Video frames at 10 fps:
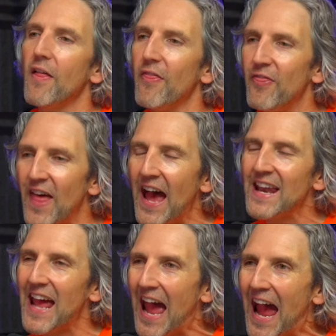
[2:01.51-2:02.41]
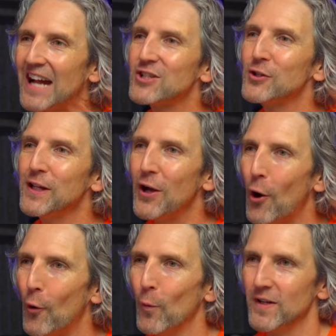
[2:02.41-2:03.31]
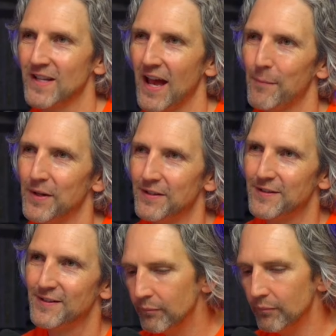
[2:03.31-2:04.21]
That actually always happens.